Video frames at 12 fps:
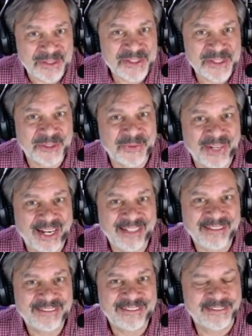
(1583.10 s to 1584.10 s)
so
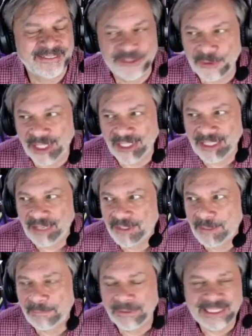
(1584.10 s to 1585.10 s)
I do not have a
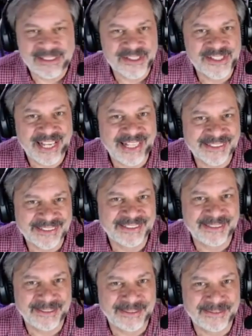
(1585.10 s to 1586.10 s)
complete set
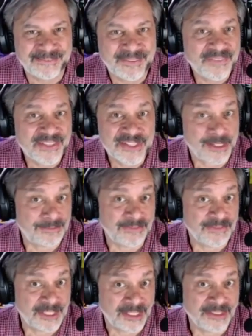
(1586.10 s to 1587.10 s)
of even the stuff
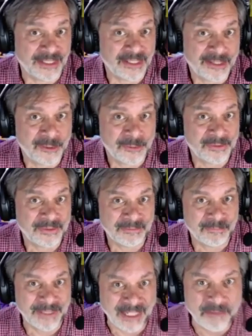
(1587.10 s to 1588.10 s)
I've done, let alone
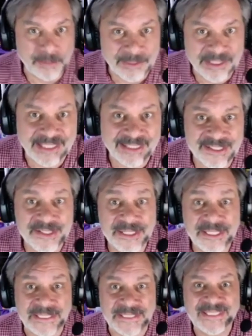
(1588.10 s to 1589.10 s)
what everybody has
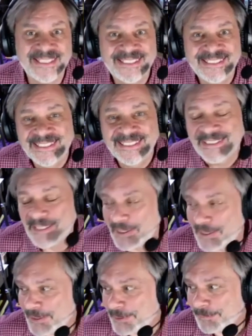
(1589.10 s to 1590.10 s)
done.
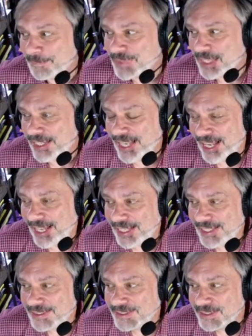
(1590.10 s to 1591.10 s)
I
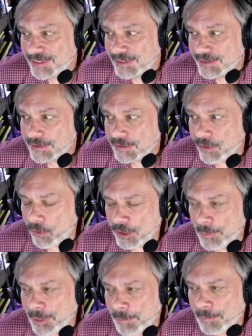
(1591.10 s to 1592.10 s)
had all
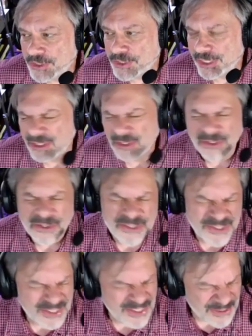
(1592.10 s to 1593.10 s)
of my Munchkin
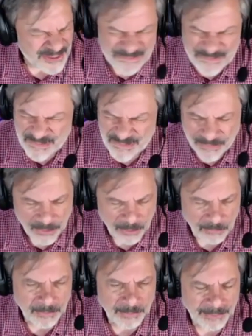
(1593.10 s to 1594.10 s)
cards
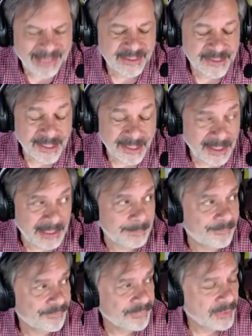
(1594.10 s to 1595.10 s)
at the
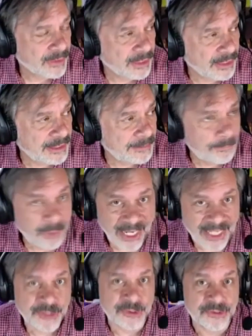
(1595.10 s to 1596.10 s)
time in
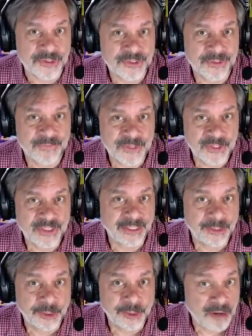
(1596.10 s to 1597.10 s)
binders so that I
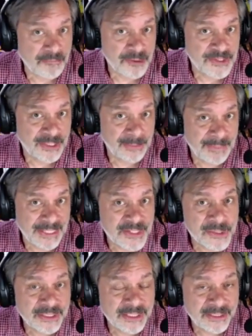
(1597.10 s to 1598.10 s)
could reference them
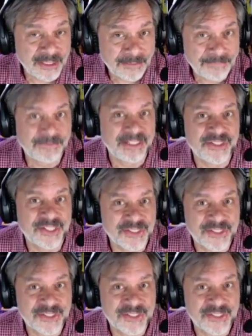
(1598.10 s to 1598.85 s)
easily enough and